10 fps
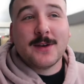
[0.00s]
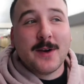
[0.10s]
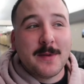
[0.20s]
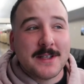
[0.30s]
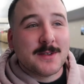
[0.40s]

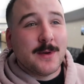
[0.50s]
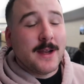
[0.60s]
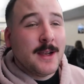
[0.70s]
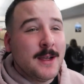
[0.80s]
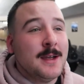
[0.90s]
30 minutes
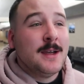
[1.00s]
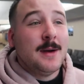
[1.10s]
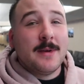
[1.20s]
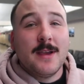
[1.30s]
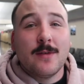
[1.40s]
away. I'm
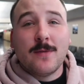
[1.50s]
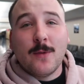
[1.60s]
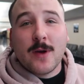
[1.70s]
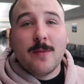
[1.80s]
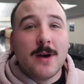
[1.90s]
gonna give her
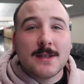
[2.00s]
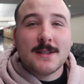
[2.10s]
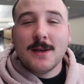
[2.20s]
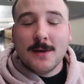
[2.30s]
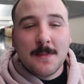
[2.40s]
40 bucks
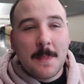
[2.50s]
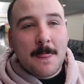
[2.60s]
though,